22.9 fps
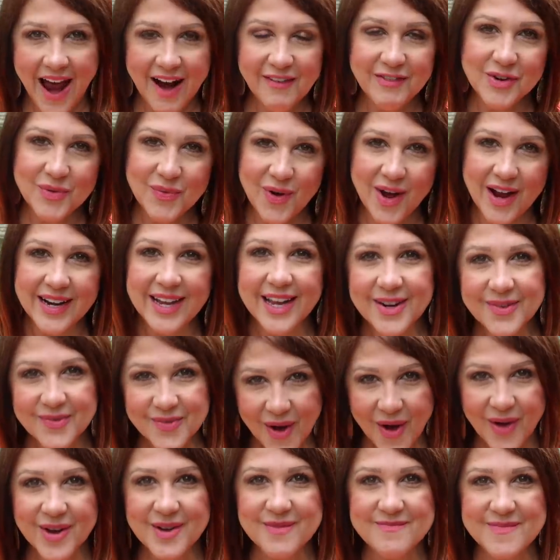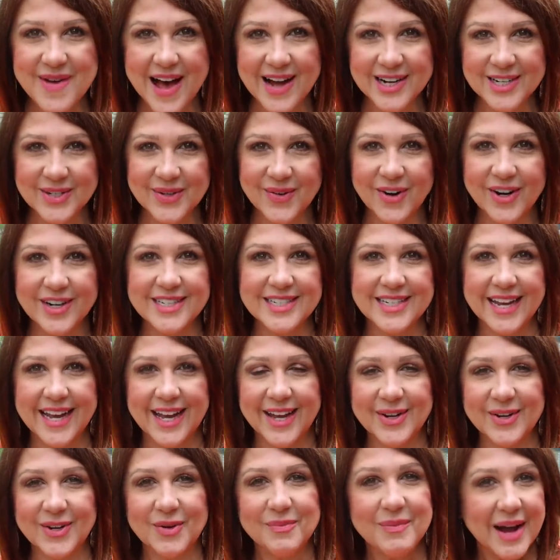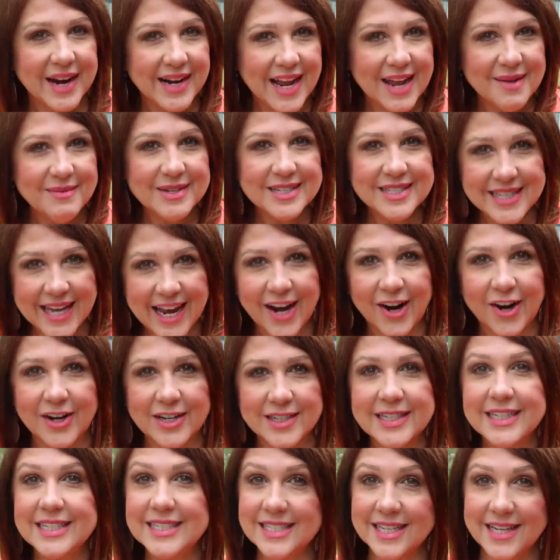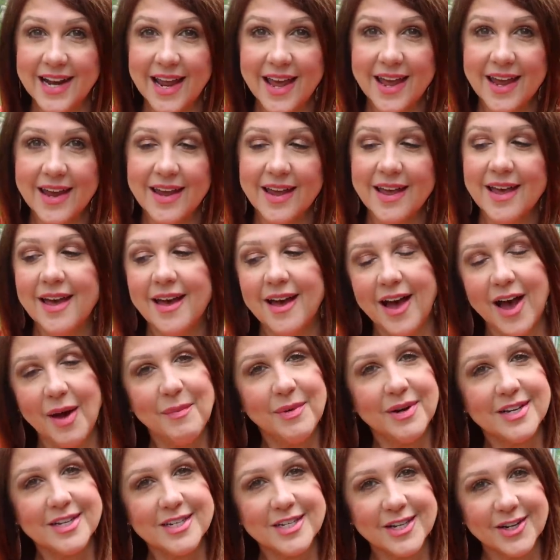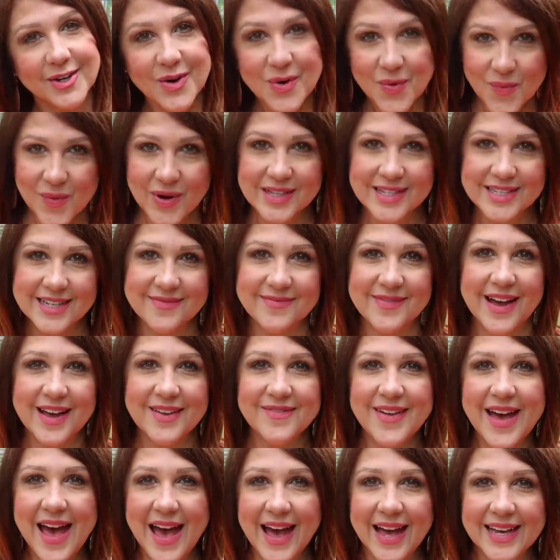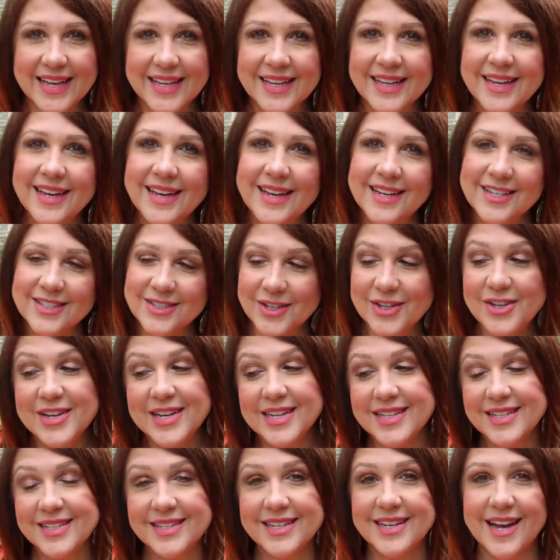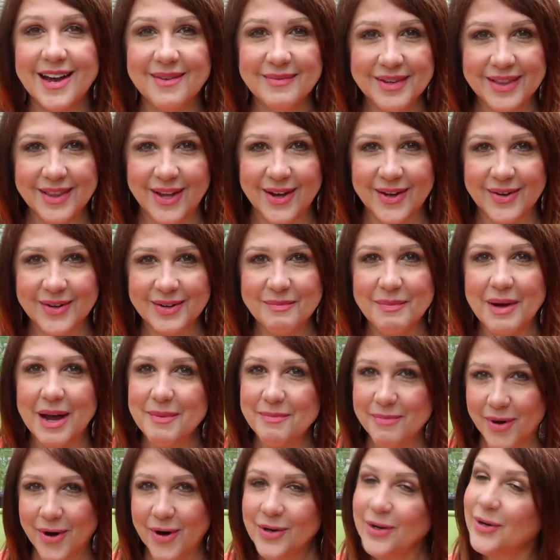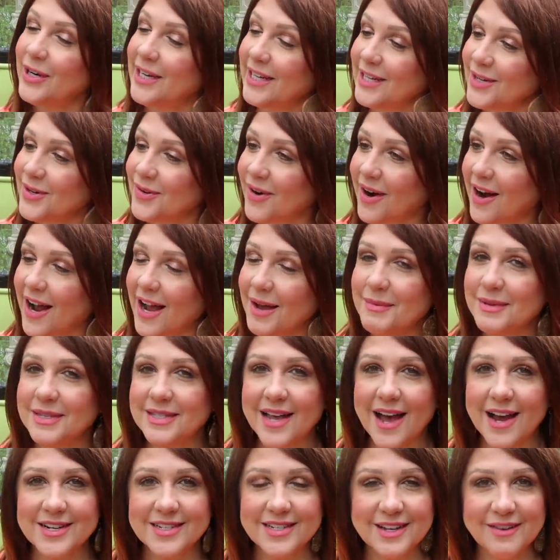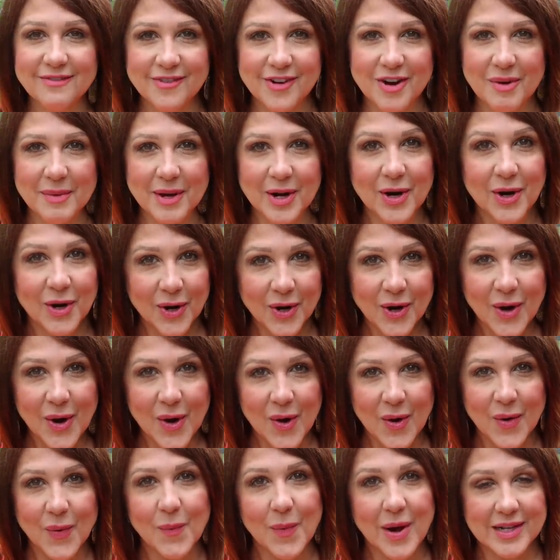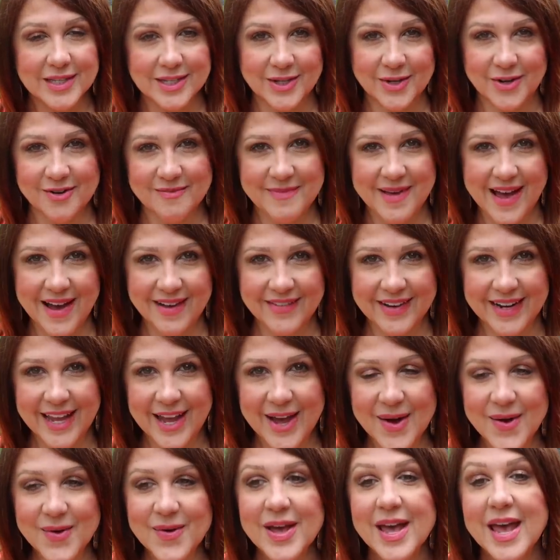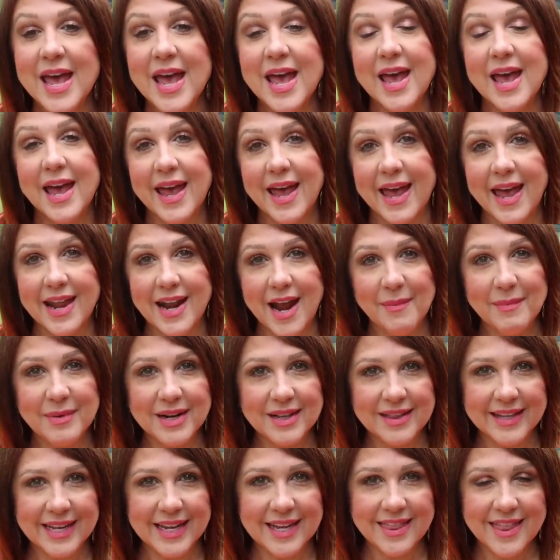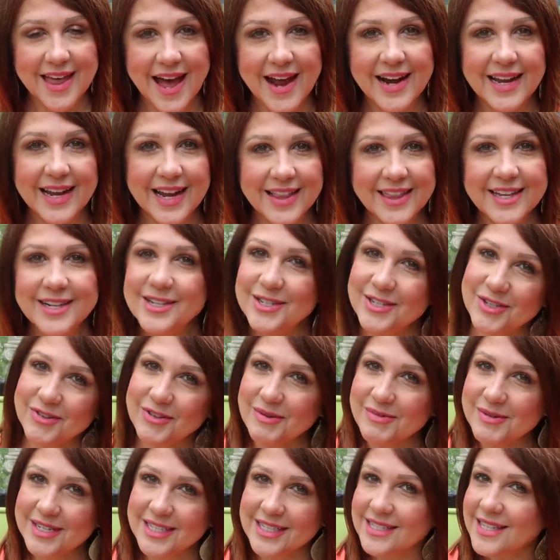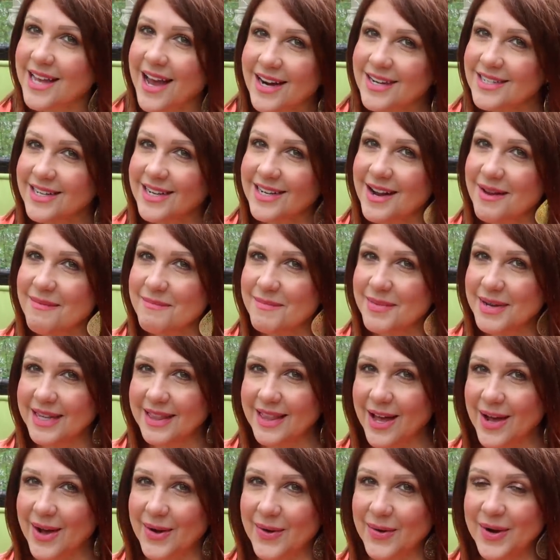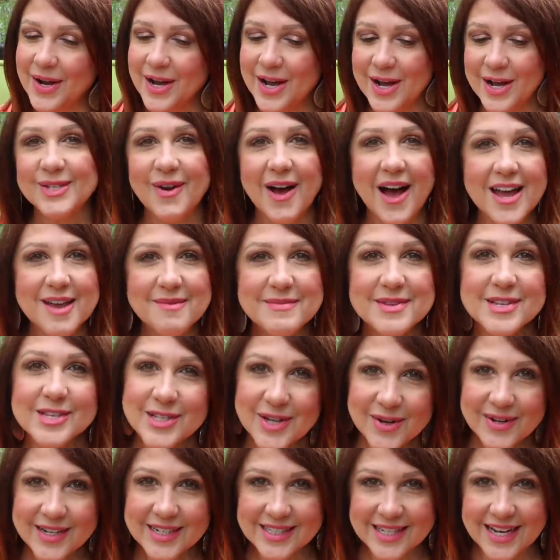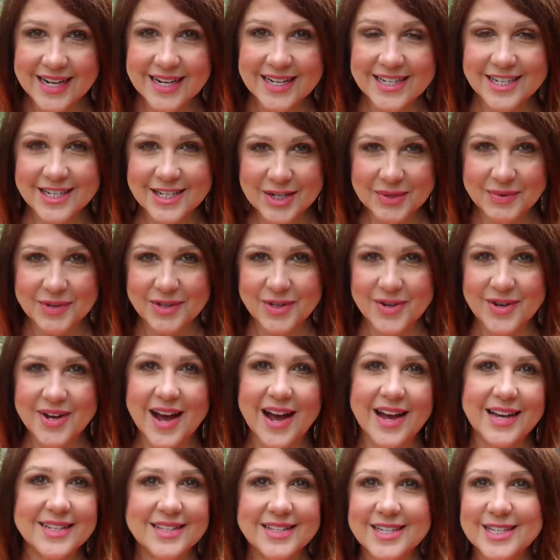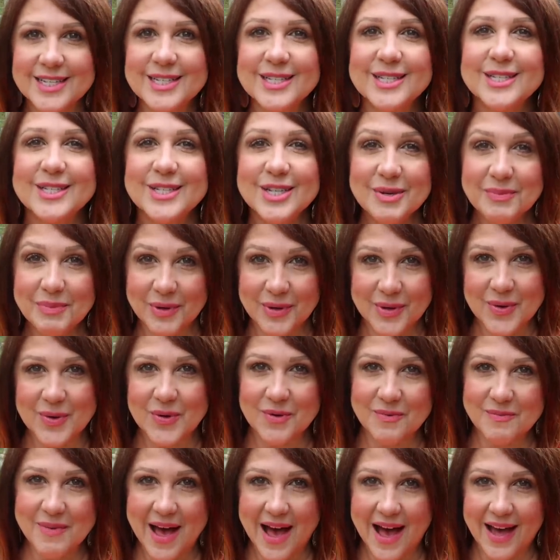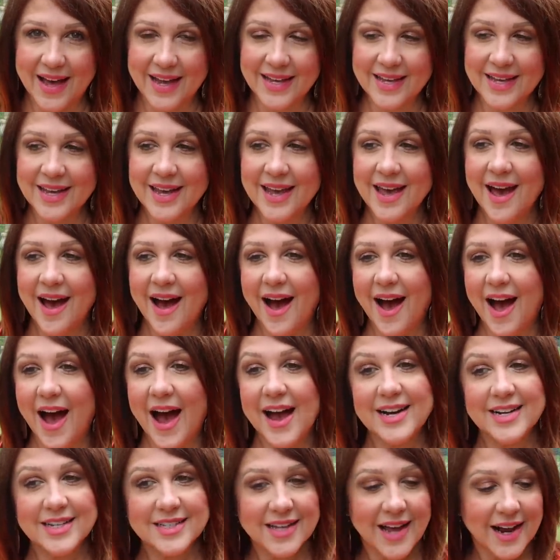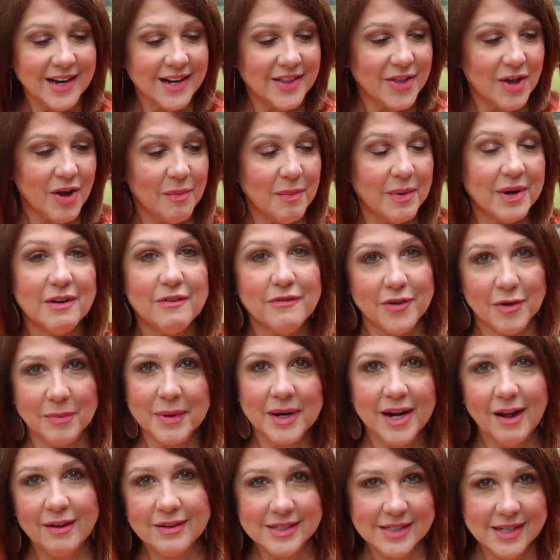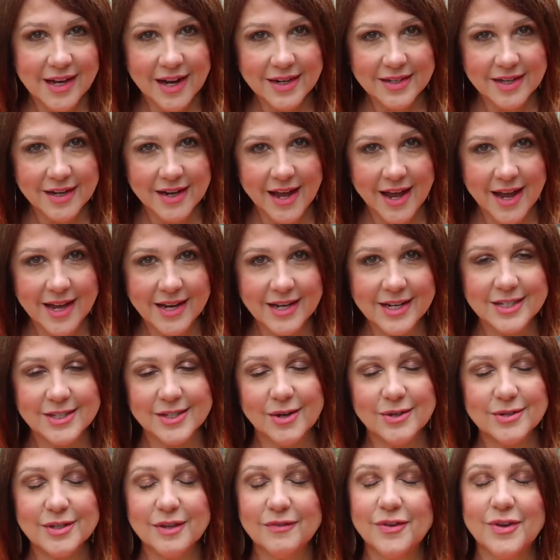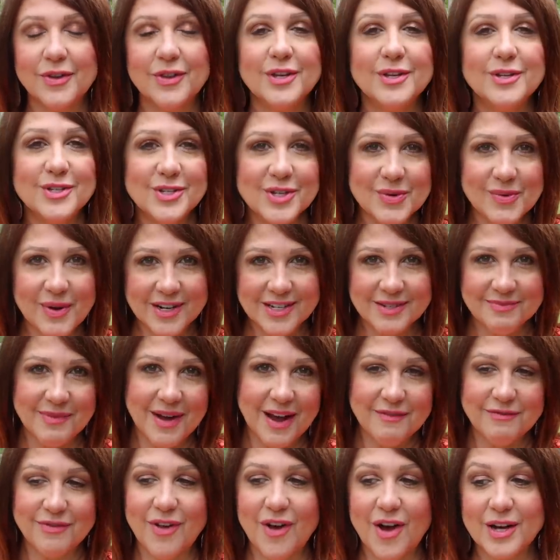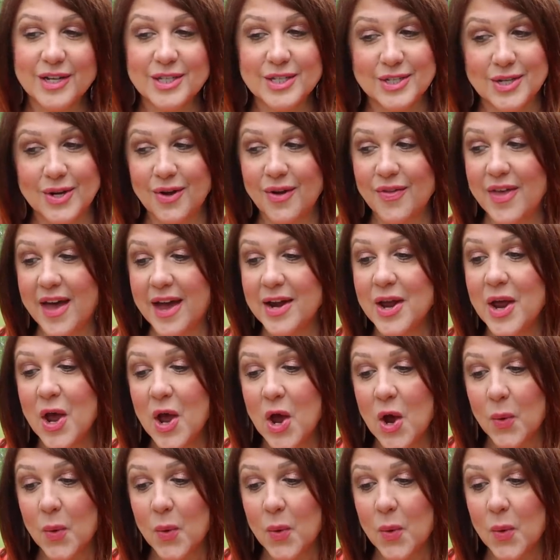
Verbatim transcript: Hi everyone, and welcome back to our channel. My name is Karen, and today I'm going to share what's in my bag. So you can see I'm alone. My partner in crime is actually filming her own what's in her bag video, and I'm going to link that in the description section below. So I am so excited to share with you guys this super cool bag. I decided that I'm going to film it outside today because those of you that do watch my vlogs know that